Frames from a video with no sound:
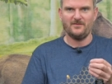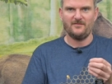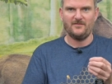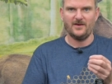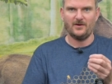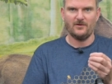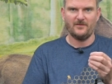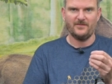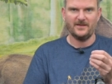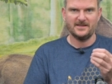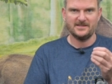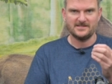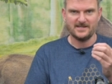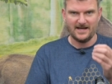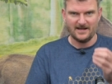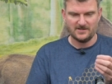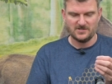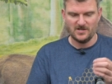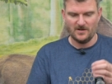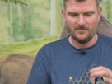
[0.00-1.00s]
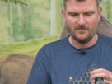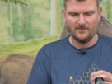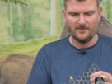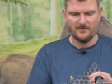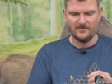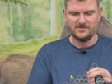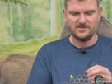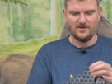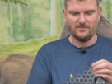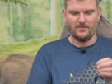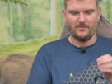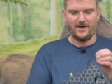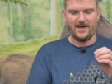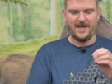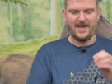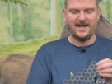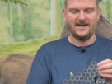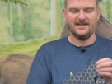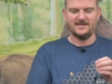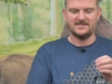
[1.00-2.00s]
the figure off the exact top of, my, top of my
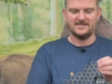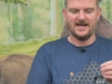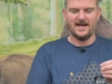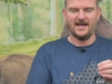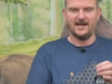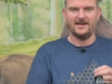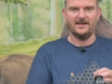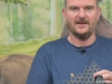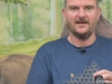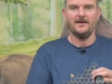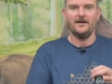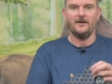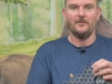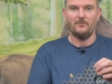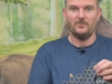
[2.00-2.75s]
head exactly,